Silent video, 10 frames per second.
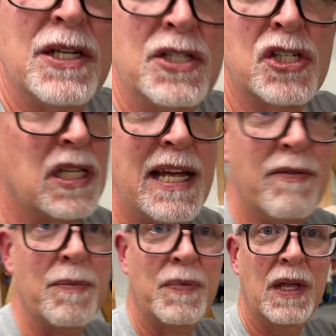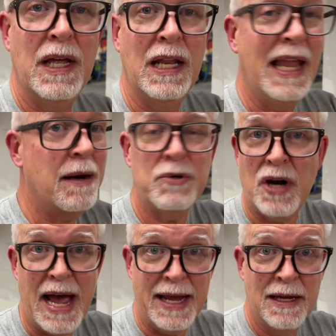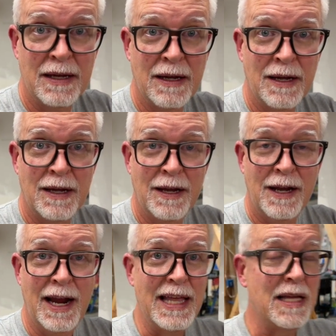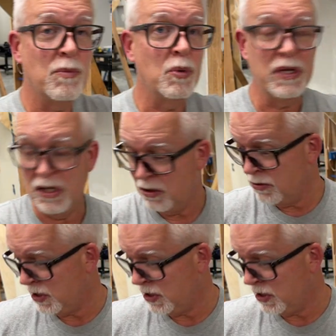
Just leave them. Let them dry. And then when we use